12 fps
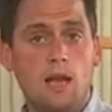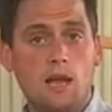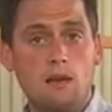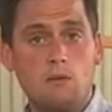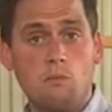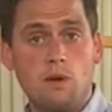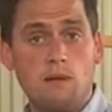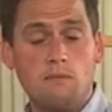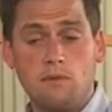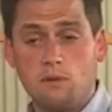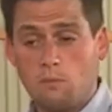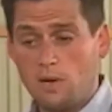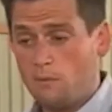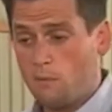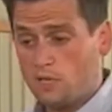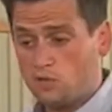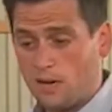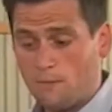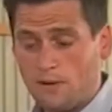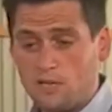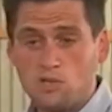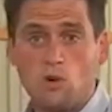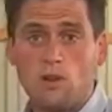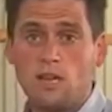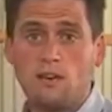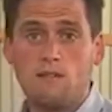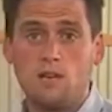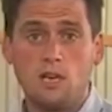and we're trying to make sure that